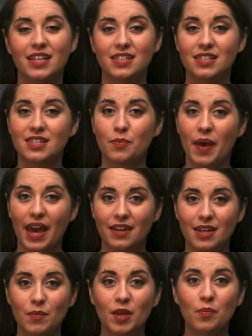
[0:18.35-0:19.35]
Since the
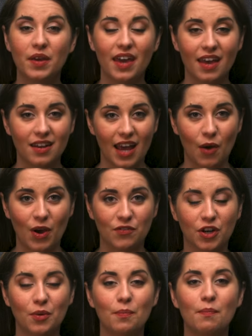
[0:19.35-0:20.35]
pandemic began, however,